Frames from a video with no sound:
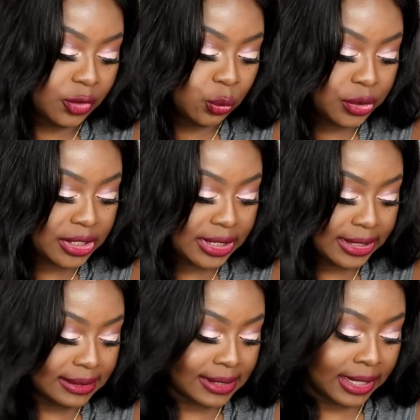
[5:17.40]
what did they
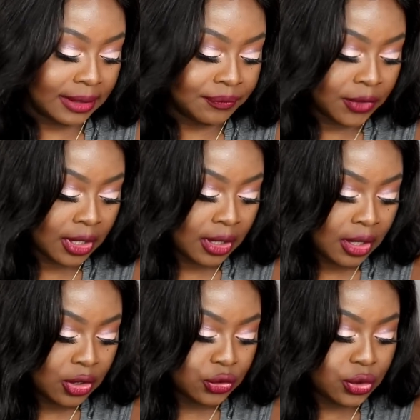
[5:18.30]
say?
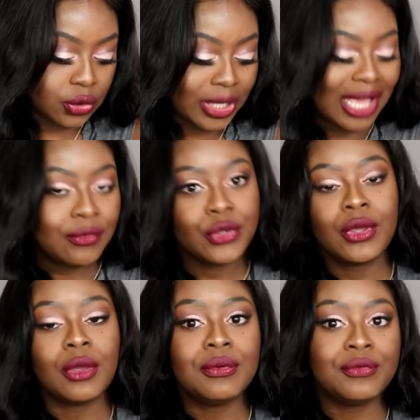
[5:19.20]
Do you have a
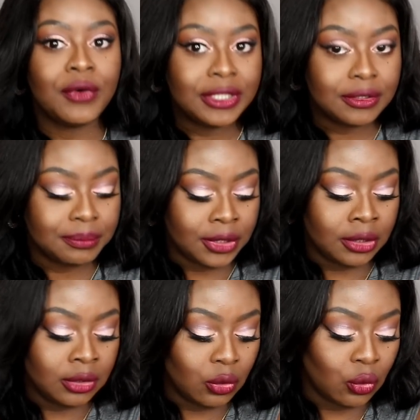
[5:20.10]

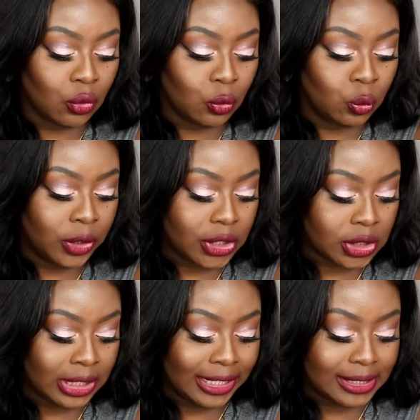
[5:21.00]
GoFundMe or a
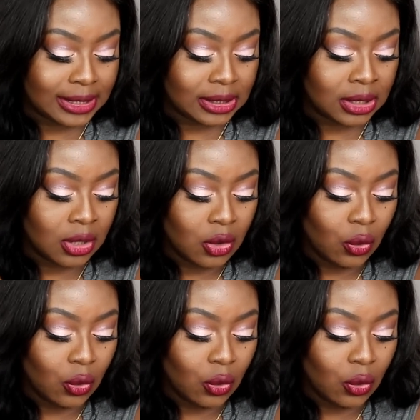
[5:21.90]
wish list